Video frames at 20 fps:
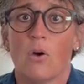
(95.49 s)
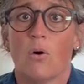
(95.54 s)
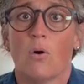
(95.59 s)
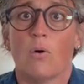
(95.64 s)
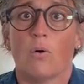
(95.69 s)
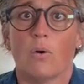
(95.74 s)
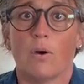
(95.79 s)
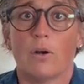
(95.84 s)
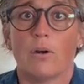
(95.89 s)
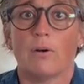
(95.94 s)

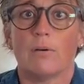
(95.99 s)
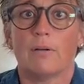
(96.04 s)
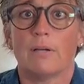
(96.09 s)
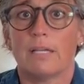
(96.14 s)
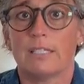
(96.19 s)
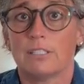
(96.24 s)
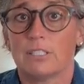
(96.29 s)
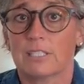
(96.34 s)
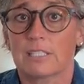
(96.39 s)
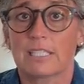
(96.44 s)
or
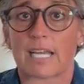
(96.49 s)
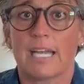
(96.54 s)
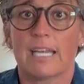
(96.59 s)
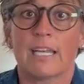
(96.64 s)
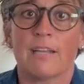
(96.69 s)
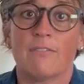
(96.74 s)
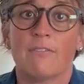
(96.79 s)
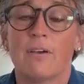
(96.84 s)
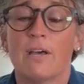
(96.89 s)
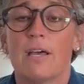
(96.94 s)
just kind
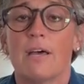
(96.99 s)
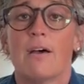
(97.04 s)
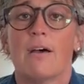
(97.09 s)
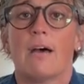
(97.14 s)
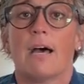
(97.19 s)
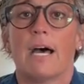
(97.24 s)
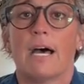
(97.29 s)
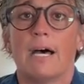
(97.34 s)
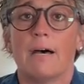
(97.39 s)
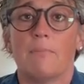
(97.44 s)
of
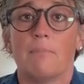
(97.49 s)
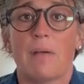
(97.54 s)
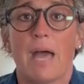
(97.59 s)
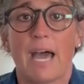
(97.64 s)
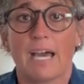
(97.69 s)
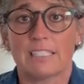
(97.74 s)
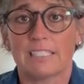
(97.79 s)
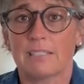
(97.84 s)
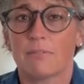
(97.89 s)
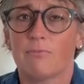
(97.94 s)

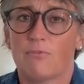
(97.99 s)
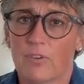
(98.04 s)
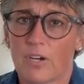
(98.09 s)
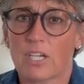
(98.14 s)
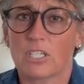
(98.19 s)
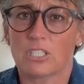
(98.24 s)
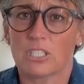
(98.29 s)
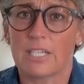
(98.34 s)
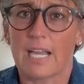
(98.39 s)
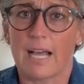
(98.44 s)
add some
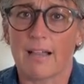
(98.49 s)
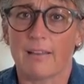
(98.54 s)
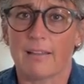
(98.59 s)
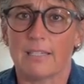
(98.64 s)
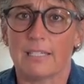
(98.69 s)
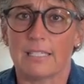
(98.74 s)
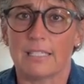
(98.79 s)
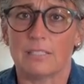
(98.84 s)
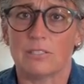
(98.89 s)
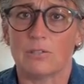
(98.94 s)

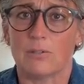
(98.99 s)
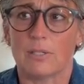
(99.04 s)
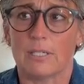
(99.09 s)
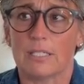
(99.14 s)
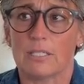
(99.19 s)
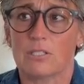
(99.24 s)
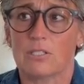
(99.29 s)
functionality to it.